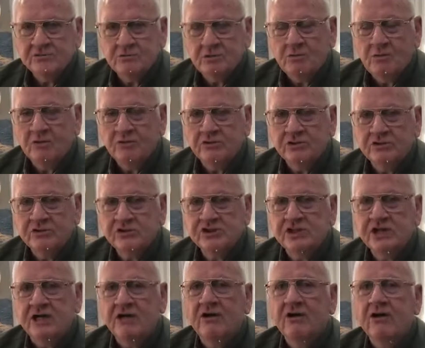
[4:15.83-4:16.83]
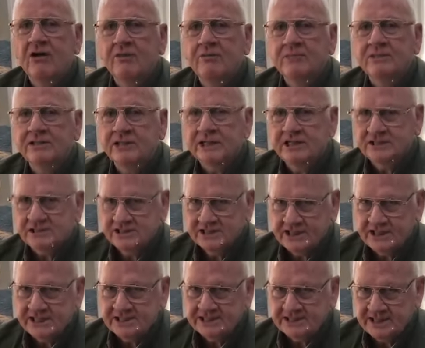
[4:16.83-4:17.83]
We want you to stay armed and
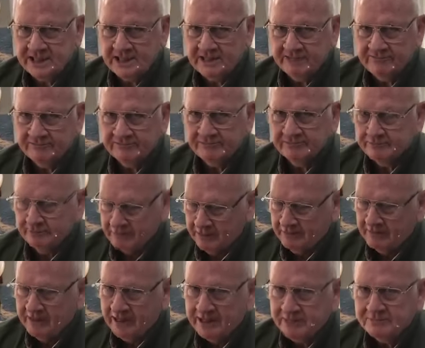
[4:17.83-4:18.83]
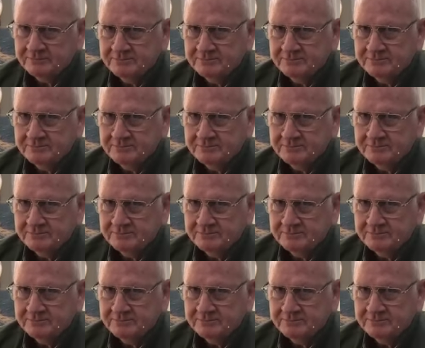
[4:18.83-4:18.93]
stay safe. Bye-bye.